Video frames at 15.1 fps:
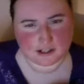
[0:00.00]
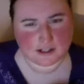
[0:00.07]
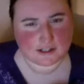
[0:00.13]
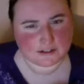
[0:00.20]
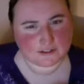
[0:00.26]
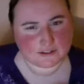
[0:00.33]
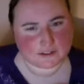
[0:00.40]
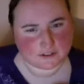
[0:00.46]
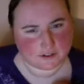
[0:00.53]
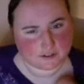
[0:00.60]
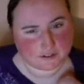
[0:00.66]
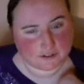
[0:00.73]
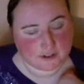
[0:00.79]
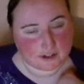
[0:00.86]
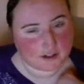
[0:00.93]
It is
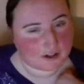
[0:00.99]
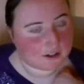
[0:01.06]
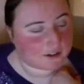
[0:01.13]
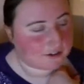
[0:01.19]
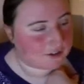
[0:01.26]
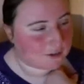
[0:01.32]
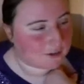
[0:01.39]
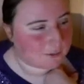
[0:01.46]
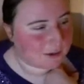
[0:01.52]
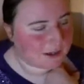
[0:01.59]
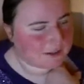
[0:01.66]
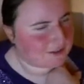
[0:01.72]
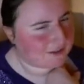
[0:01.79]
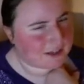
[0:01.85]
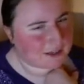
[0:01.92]
Thursday. I don't know
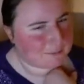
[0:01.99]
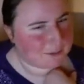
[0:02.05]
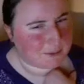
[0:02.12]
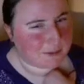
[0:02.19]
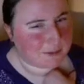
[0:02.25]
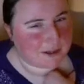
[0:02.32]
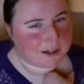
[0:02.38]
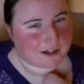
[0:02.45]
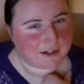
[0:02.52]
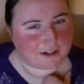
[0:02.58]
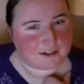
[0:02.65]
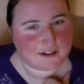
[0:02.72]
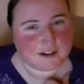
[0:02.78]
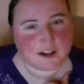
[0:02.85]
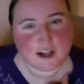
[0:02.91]
why I said happy weekend.